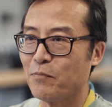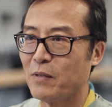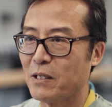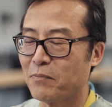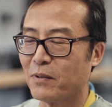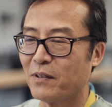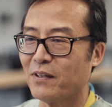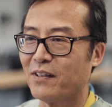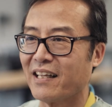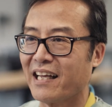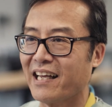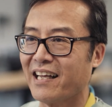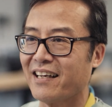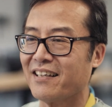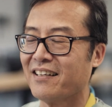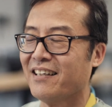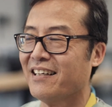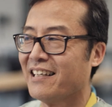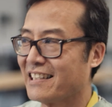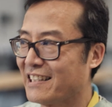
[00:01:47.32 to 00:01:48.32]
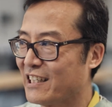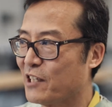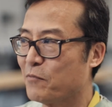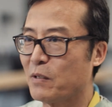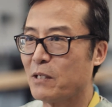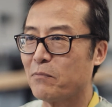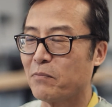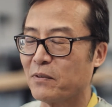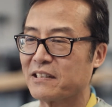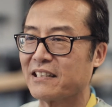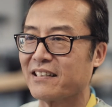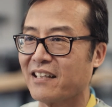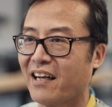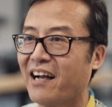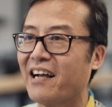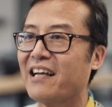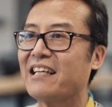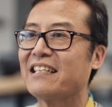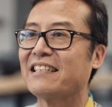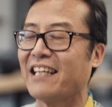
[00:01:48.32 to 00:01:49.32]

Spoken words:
people and seeing people's eyes